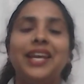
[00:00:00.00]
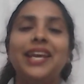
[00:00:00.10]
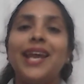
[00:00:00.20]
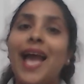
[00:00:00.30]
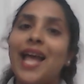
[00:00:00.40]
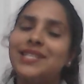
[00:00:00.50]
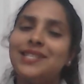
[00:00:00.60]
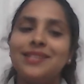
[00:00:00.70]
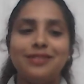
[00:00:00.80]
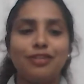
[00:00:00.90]
He
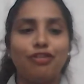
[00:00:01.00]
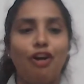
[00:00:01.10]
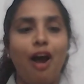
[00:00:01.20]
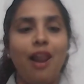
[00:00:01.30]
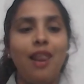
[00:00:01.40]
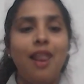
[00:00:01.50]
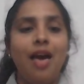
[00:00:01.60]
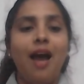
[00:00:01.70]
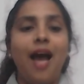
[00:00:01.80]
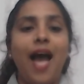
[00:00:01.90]
answers the call
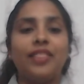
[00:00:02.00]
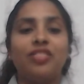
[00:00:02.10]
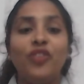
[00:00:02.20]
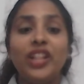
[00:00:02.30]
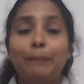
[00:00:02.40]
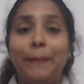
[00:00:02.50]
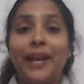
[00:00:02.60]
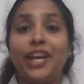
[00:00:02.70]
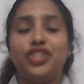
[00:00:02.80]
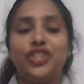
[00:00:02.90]
with
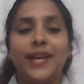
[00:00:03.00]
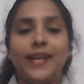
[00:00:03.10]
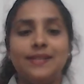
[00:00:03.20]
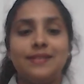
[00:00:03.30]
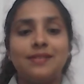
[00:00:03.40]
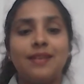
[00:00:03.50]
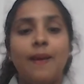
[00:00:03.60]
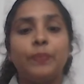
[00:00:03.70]
patience.